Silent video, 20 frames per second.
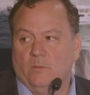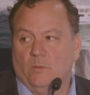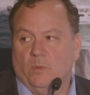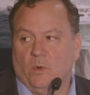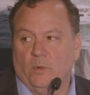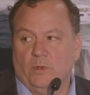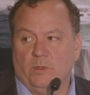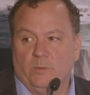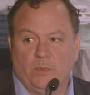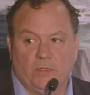but
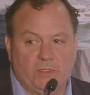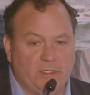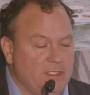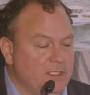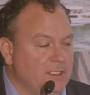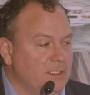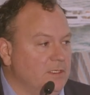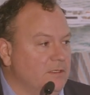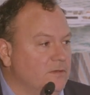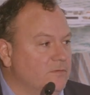we
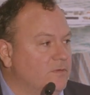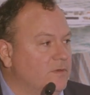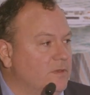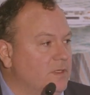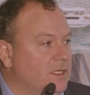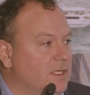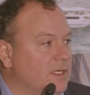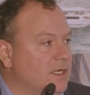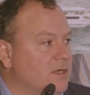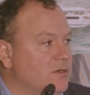believe
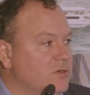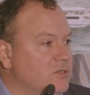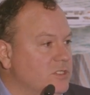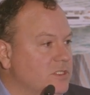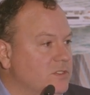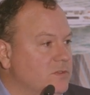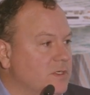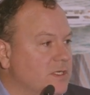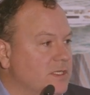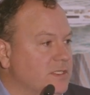in
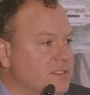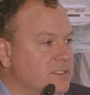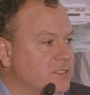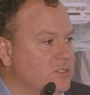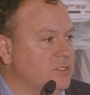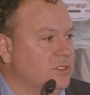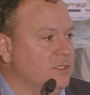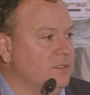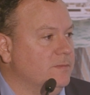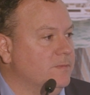energy
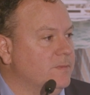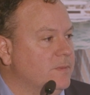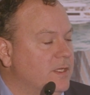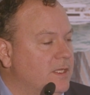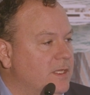transition.